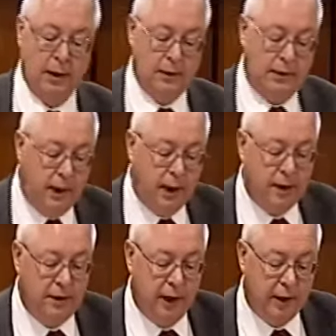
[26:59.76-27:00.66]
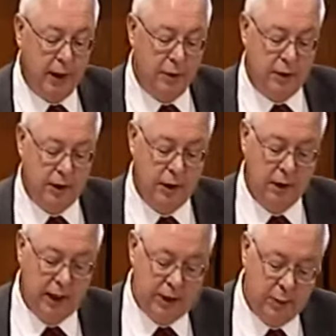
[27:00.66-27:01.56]
Taking into account
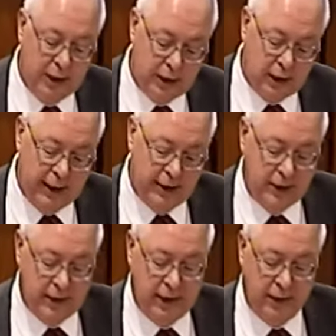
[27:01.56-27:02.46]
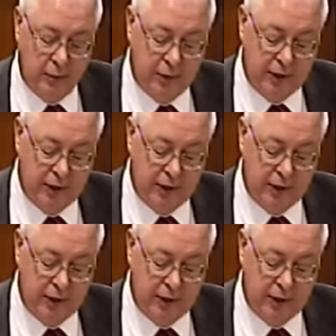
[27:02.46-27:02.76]
last week's late settlement